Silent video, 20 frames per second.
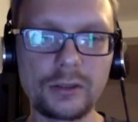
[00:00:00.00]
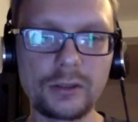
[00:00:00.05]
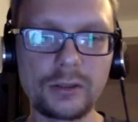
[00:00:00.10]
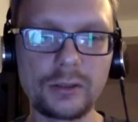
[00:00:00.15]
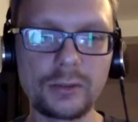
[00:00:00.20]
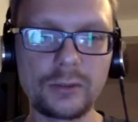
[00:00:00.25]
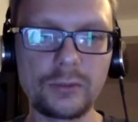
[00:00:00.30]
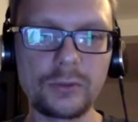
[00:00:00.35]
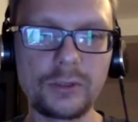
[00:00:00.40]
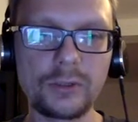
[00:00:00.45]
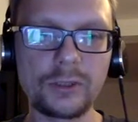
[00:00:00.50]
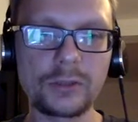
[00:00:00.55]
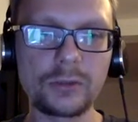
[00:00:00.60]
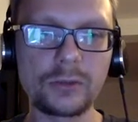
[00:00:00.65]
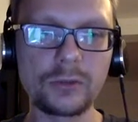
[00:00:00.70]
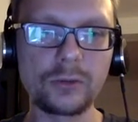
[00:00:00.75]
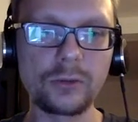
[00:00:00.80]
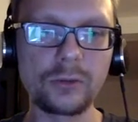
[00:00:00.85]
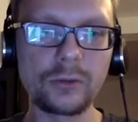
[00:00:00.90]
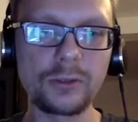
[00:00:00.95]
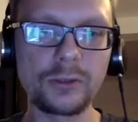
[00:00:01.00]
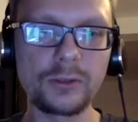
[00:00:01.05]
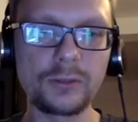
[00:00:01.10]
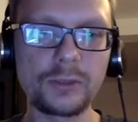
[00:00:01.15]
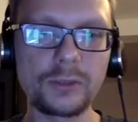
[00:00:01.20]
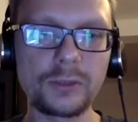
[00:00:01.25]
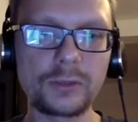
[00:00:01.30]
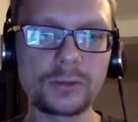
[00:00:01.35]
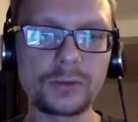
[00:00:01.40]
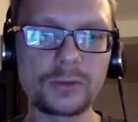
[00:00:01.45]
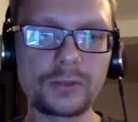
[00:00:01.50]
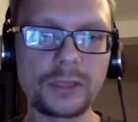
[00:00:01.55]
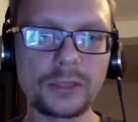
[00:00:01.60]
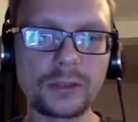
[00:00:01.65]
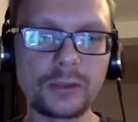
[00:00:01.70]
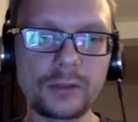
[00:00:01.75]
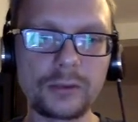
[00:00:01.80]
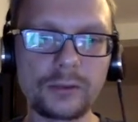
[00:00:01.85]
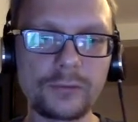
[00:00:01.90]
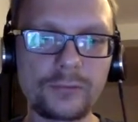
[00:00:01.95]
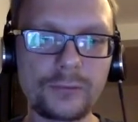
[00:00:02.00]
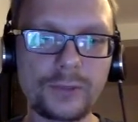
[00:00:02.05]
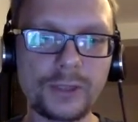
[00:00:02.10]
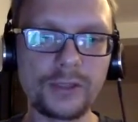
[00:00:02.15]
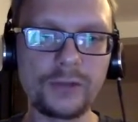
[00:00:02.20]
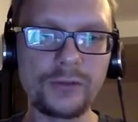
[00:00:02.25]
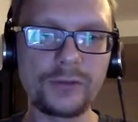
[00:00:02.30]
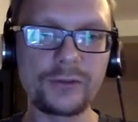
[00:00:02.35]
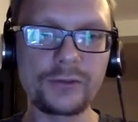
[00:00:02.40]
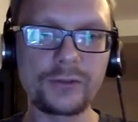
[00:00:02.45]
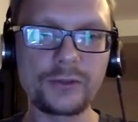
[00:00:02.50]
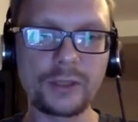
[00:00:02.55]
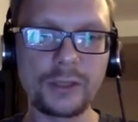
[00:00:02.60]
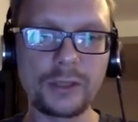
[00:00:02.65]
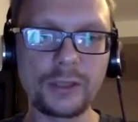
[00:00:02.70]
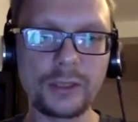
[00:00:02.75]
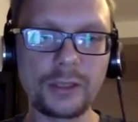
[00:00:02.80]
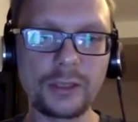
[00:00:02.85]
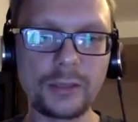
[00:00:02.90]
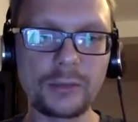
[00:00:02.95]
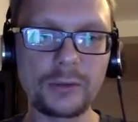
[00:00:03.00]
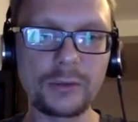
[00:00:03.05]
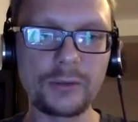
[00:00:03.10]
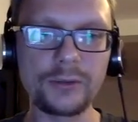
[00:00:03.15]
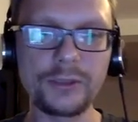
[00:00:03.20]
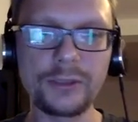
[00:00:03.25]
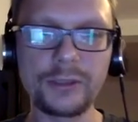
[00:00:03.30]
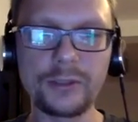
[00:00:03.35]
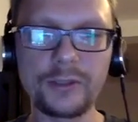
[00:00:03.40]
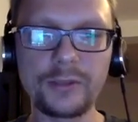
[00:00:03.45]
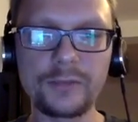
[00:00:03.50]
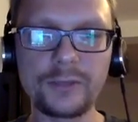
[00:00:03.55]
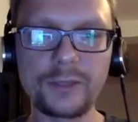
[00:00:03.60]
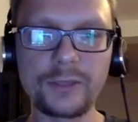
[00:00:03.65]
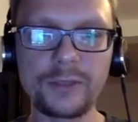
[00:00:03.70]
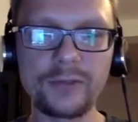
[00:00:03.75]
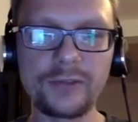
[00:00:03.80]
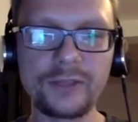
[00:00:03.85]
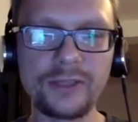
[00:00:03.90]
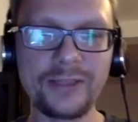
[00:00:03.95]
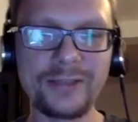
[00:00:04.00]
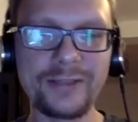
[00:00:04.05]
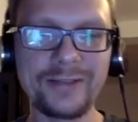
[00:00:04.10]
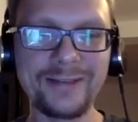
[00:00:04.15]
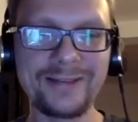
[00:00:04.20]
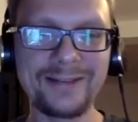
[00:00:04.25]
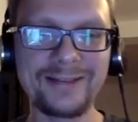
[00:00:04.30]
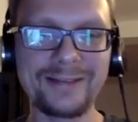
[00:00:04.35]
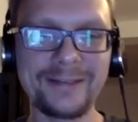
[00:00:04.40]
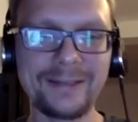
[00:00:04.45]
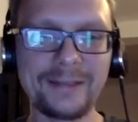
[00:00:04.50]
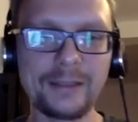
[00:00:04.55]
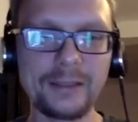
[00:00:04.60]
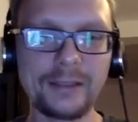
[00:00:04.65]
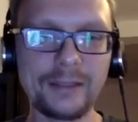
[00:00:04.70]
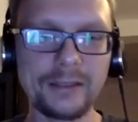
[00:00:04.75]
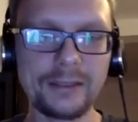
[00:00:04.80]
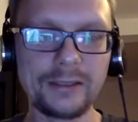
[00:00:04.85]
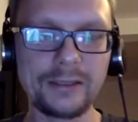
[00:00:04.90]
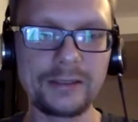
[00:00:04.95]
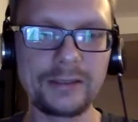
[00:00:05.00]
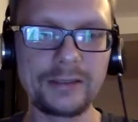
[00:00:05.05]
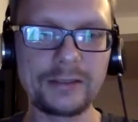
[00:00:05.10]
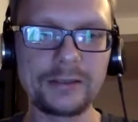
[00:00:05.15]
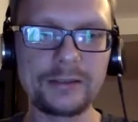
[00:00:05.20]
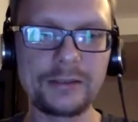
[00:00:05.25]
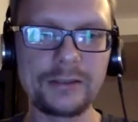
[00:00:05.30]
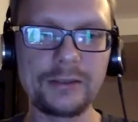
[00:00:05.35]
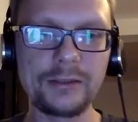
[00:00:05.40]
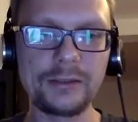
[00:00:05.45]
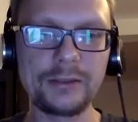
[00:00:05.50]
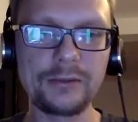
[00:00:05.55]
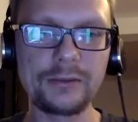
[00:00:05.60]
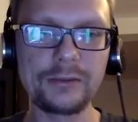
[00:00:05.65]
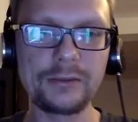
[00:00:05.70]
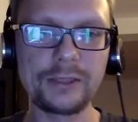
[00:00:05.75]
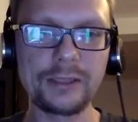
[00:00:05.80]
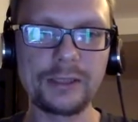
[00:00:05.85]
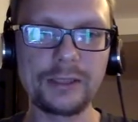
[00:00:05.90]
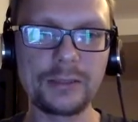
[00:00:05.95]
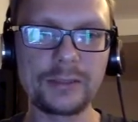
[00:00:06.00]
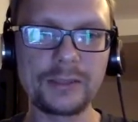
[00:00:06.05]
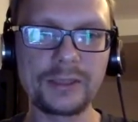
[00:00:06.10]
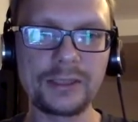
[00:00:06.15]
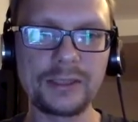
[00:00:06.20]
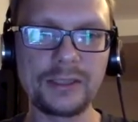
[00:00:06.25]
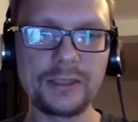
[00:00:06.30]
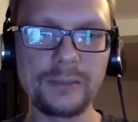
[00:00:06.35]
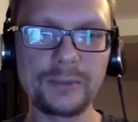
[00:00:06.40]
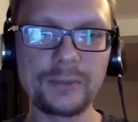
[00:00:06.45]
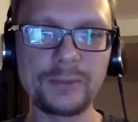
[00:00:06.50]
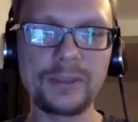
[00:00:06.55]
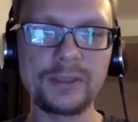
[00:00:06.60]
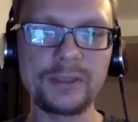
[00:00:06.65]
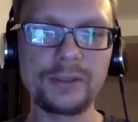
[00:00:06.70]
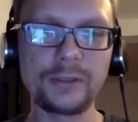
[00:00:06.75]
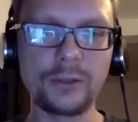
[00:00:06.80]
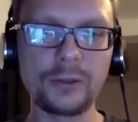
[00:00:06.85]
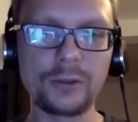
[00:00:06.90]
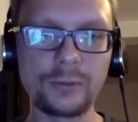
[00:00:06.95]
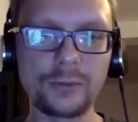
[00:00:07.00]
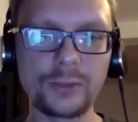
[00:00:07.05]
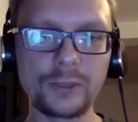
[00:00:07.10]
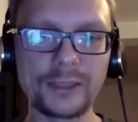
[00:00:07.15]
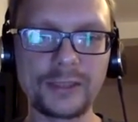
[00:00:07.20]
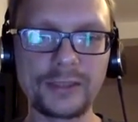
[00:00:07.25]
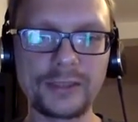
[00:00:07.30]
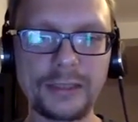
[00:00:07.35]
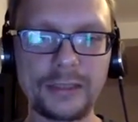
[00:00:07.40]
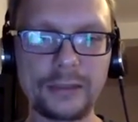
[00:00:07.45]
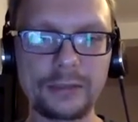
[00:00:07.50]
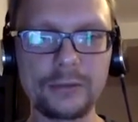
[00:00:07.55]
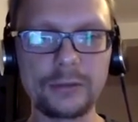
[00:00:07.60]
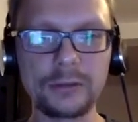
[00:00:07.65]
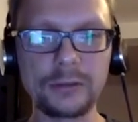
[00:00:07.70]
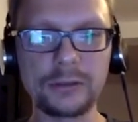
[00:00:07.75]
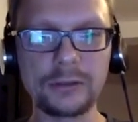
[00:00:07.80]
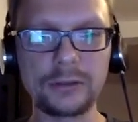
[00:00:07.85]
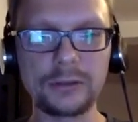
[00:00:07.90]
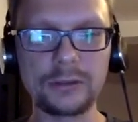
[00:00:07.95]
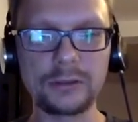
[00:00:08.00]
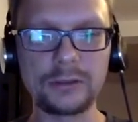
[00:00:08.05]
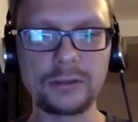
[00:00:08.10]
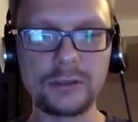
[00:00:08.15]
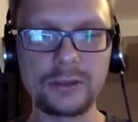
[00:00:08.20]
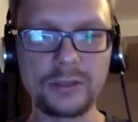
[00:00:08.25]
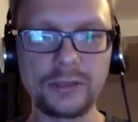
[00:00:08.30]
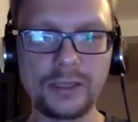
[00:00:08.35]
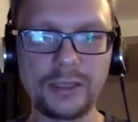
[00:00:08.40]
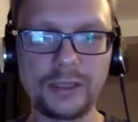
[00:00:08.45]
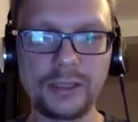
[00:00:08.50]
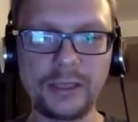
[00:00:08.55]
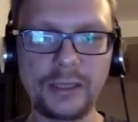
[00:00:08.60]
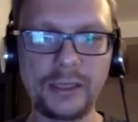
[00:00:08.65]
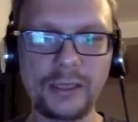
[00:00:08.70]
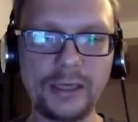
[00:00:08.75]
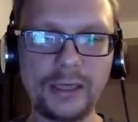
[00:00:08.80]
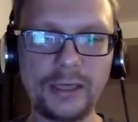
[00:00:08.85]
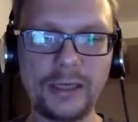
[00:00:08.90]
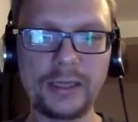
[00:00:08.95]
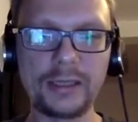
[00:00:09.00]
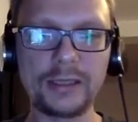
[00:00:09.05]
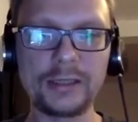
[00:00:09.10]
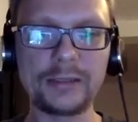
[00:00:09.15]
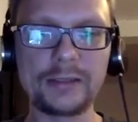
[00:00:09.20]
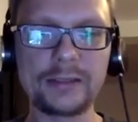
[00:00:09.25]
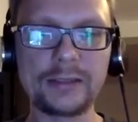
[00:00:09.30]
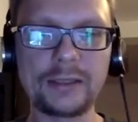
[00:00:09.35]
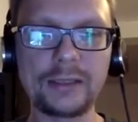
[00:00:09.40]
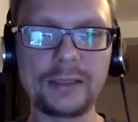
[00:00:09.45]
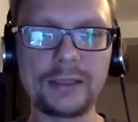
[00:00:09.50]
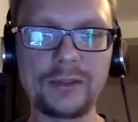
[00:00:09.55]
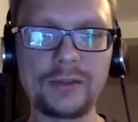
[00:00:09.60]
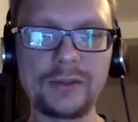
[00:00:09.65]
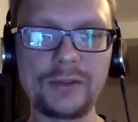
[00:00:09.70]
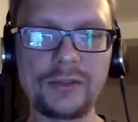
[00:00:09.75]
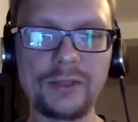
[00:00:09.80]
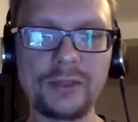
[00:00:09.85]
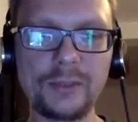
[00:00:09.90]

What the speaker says: really cool. You'll be able to tell all your friends, all your nerdy friends, that you can implement your own monad now. And step